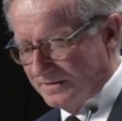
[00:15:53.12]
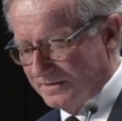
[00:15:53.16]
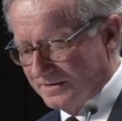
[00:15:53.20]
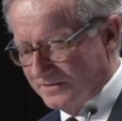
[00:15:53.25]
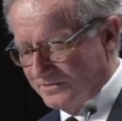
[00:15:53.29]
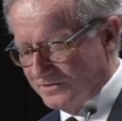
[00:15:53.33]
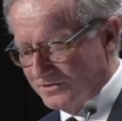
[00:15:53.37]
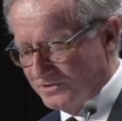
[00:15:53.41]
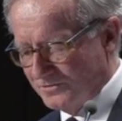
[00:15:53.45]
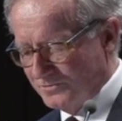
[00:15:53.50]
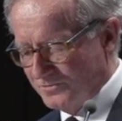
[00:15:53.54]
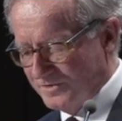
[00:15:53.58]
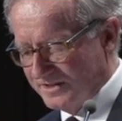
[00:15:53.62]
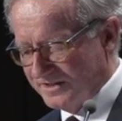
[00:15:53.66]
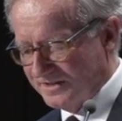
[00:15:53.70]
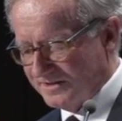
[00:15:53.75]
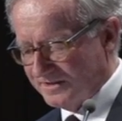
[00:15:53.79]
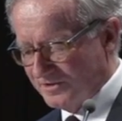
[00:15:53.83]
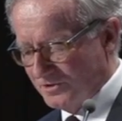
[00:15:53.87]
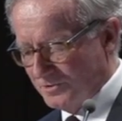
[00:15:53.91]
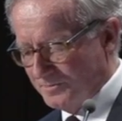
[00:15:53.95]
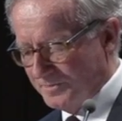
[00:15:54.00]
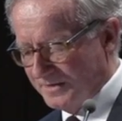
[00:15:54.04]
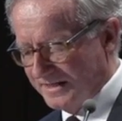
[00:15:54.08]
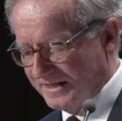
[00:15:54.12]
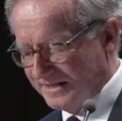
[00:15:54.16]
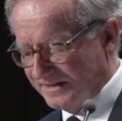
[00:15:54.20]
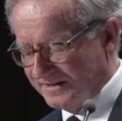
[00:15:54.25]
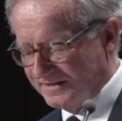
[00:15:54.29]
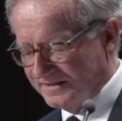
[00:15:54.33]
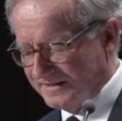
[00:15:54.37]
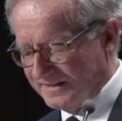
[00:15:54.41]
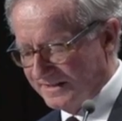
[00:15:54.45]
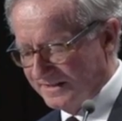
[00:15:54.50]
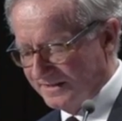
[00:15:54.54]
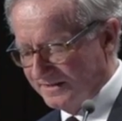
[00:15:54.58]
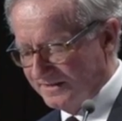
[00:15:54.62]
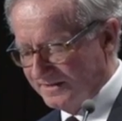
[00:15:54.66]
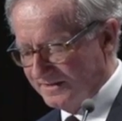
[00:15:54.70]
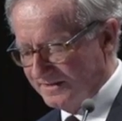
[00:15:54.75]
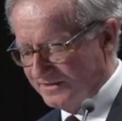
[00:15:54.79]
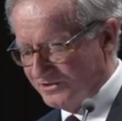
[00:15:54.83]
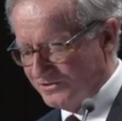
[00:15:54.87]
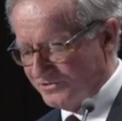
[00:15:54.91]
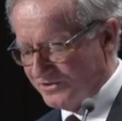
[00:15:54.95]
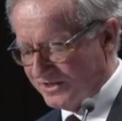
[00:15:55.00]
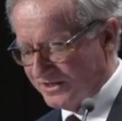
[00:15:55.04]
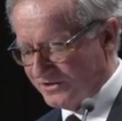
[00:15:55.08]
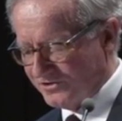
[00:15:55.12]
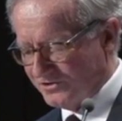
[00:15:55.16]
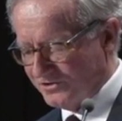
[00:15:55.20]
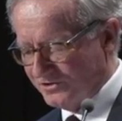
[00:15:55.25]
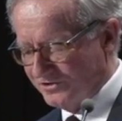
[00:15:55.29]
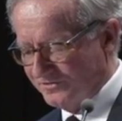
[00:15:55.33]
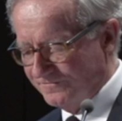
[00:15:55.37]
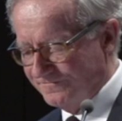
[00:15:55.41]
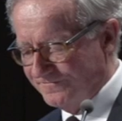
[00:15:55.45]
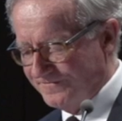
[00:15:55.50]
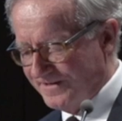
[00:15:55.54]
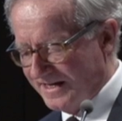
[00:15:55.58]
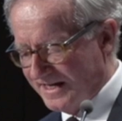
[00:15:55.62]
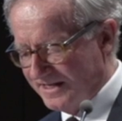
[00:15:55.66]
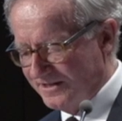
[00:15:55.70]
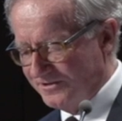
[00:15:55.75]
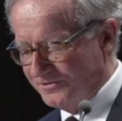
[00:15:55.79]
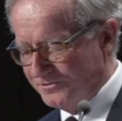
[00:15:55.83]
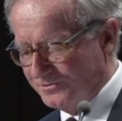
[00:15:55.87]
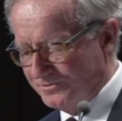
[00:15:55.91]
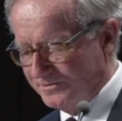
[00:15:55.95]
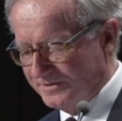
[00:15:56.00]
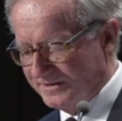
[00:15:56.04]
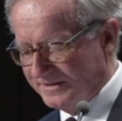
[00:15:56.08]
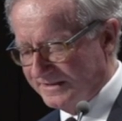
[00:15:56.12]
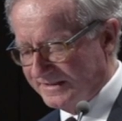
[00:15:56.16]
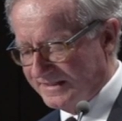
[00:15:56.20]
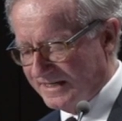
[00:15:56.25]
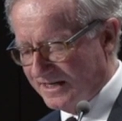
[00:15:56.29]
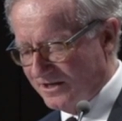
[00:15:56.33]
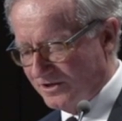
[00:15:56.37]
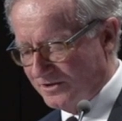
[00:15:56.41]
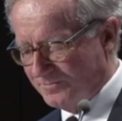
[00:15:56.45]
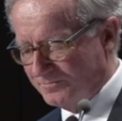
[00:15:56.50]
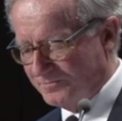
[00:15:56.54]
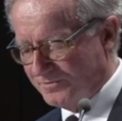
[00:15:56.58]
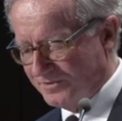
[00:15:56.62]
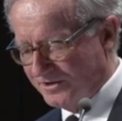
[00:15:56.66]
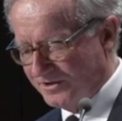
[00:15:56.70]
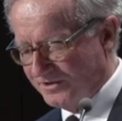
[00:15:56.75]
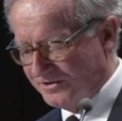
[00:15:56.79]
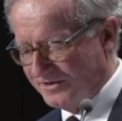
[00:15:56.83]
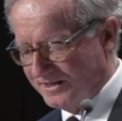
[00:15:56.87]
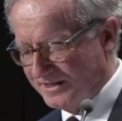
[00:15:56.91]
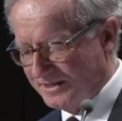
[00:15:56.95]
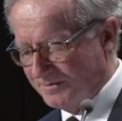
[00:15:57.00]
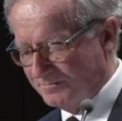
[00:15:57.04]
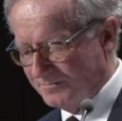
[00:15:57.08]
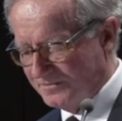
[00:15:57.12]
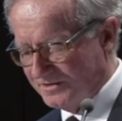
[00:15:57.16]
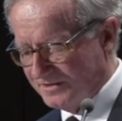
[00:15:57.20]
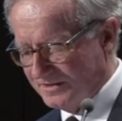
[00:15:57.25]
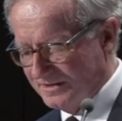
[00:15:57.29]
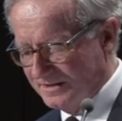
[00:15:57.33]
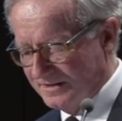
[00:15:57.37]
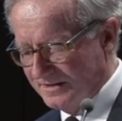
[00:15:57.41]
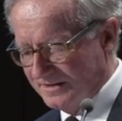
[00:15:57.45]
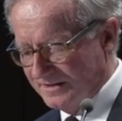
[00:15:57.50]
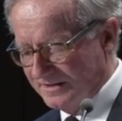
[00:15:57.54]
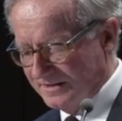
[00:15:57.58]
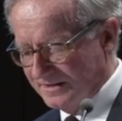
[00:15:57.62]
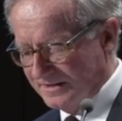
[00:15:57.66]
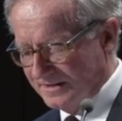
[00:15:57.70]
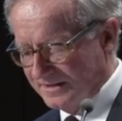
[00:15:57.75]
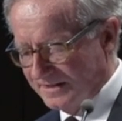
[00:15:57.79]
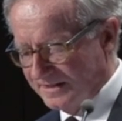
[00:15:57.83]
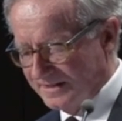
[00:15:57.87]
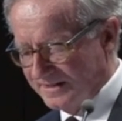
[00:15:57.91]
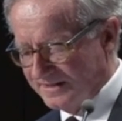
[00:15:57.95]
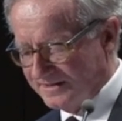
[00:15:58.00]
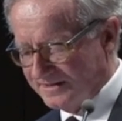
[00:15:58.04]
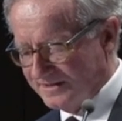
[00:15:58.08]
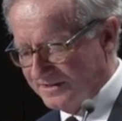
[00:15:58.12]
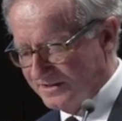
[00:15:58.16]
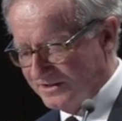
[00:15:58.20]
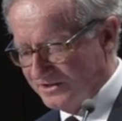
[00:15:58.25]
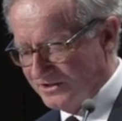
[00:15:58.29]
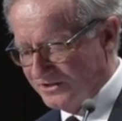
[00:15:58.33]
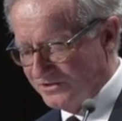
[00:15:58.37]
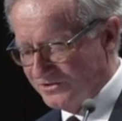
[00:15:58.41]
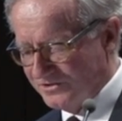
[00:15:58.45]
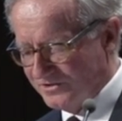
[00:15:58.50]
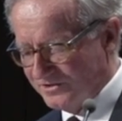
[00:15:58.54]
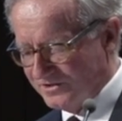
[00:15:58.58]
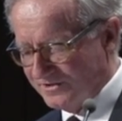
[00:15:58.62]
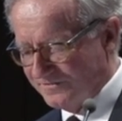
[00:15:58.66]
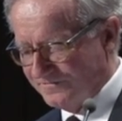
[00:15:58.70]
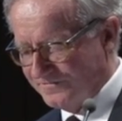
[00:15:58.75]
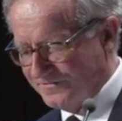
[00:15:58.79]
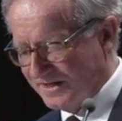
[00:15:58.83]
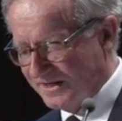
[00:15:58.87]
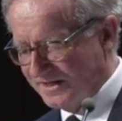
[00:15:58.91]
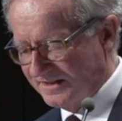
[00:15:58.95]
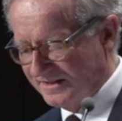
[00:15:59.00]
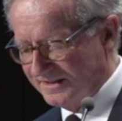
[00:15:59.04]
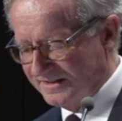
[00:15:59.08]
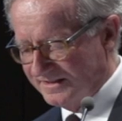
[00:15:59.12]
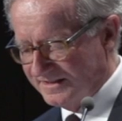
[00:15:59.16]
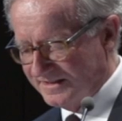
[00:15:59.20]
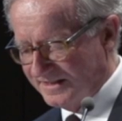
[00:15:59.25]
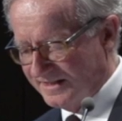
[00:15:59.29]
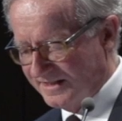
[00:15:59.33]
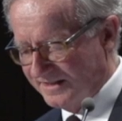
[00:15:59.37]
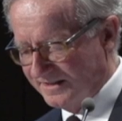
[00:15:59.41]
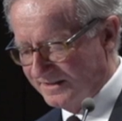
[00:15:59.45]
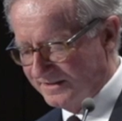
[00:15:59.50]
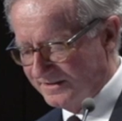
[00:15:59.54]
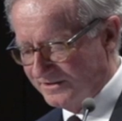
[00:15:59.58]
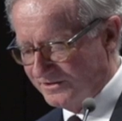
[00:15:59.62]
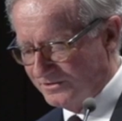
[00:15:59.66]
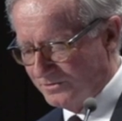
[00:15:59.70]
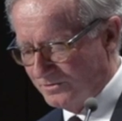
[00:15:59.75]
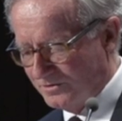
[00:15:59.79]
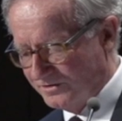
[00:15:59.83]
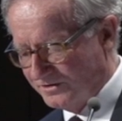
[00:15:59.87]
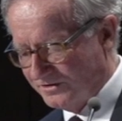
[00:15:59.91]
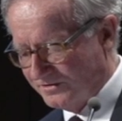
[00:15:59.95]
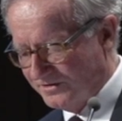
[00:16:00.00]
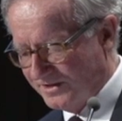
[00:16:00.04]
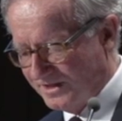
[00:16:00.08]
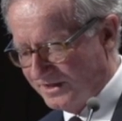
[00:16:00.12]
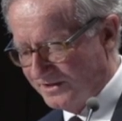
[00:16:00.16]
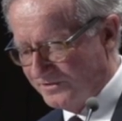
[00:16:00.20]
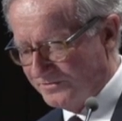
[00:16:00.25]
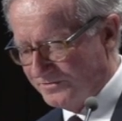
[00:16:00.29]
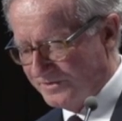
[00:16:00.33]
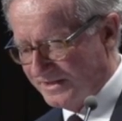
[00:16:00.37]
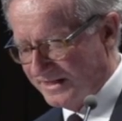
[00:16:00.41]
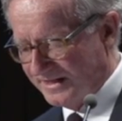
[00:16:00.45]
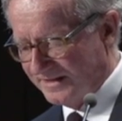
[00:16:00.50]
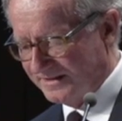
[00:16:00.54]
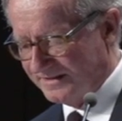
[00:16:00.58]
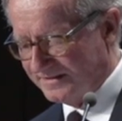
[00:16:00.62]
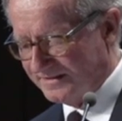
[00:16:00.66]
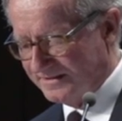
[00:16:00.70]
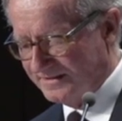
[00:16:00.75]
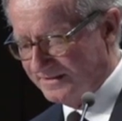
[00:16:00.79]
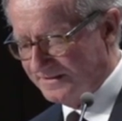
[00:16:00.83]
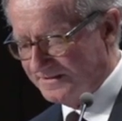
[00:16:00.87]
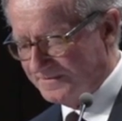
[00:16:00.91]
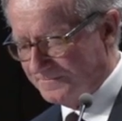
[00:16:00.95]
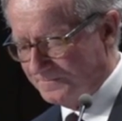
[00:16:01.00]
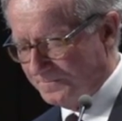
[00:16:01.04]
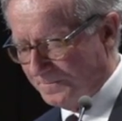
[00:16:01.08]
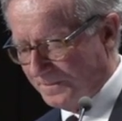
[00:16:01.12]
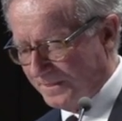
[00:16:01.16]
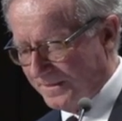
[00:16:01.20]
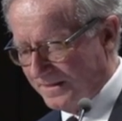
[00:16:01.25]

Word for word: There is a risk there will be unintended destruction of value in current programs unless decisions are finely tailored to on-the-ground realities.